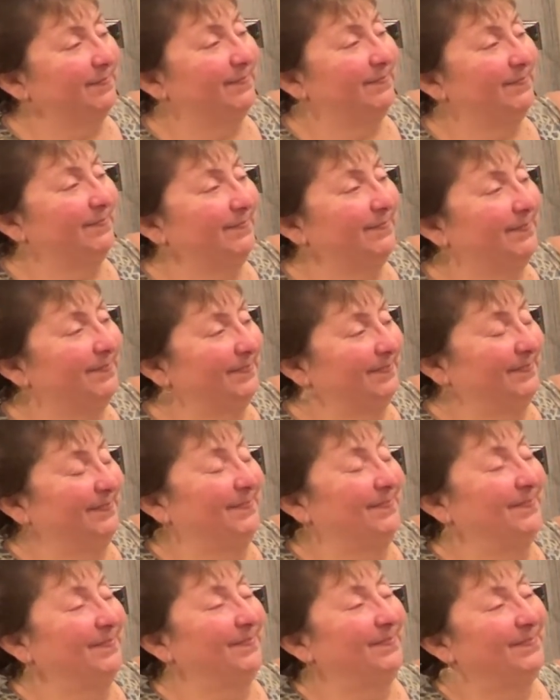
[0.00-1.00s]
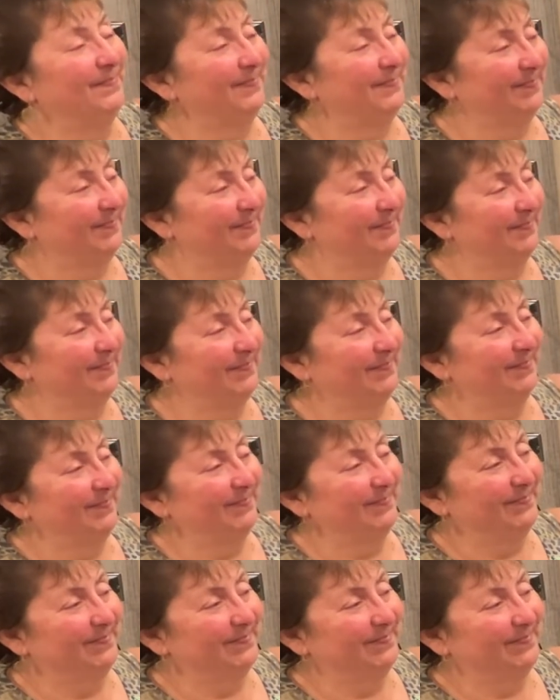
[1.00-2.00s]

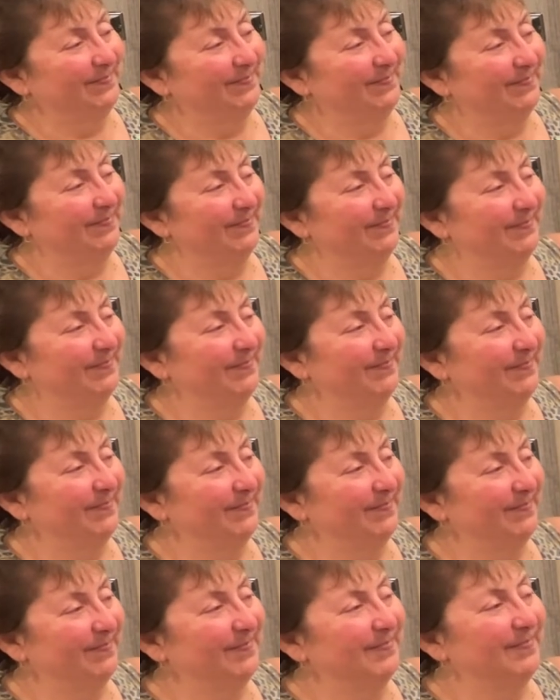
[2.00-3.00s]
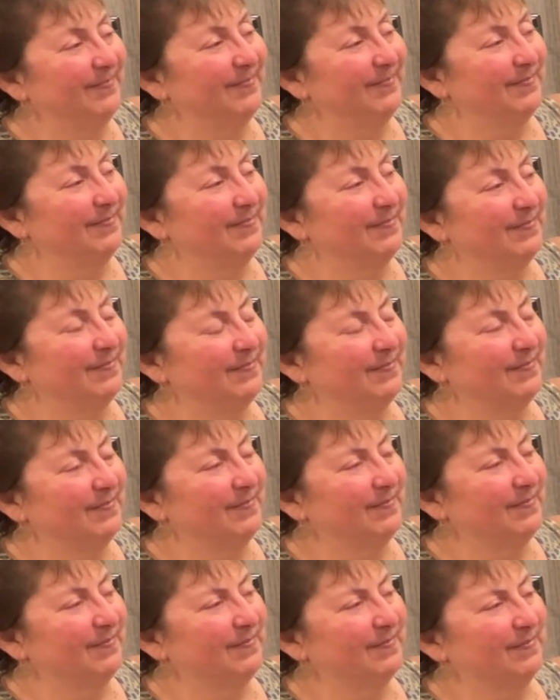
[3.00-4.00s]

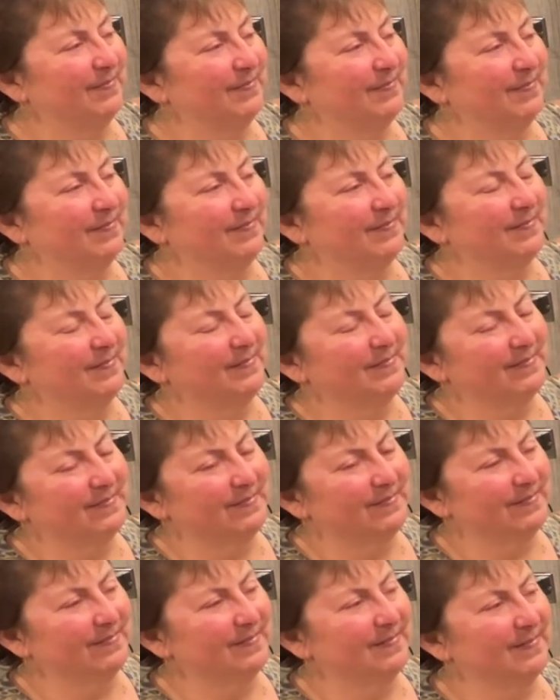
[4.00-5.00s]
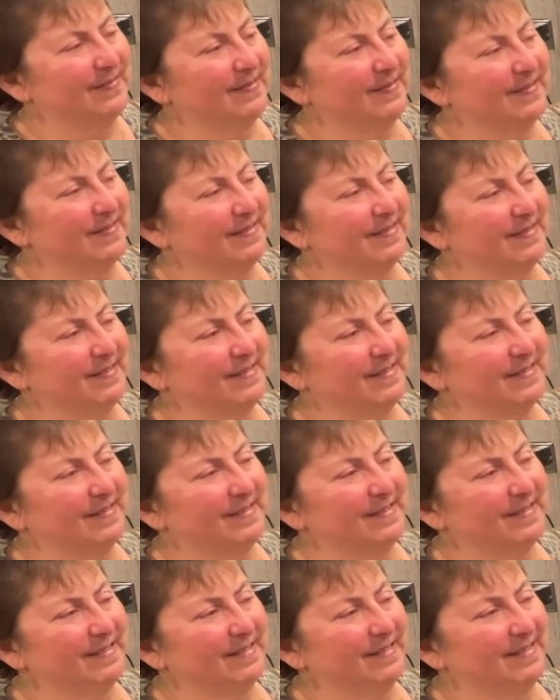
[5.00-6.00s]

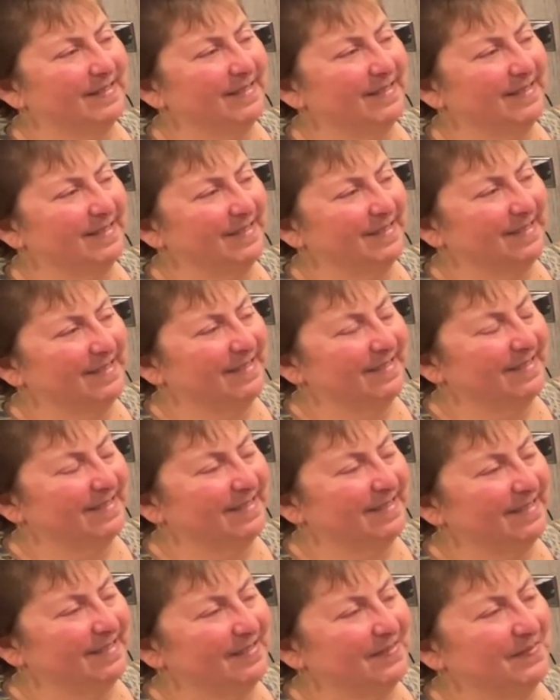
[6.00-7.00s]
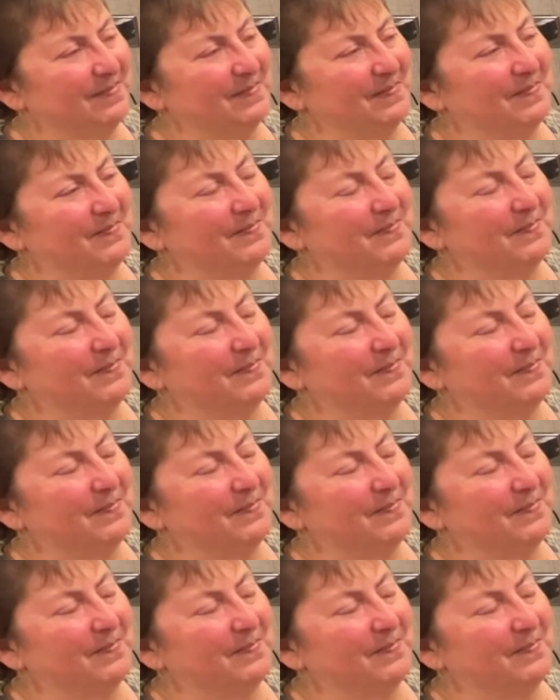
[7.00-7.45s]
(silent)